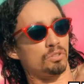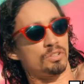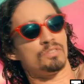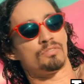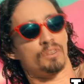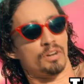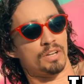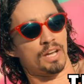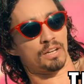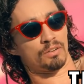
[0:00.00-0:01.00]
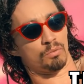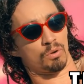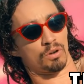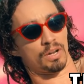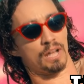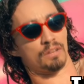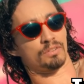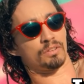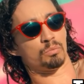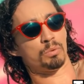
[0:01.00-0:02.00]
Cult is a very negative word,
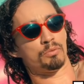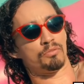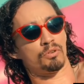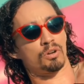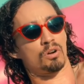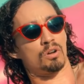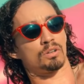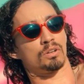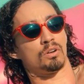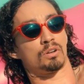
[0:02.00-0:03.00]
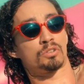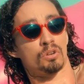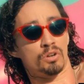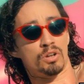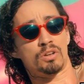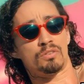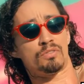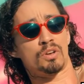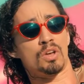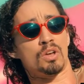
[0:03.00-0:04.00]
Allison. We prefer to call it an
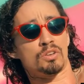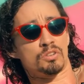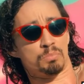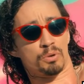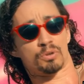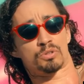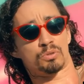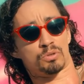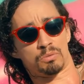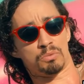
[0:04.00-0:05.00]
alternative spiritual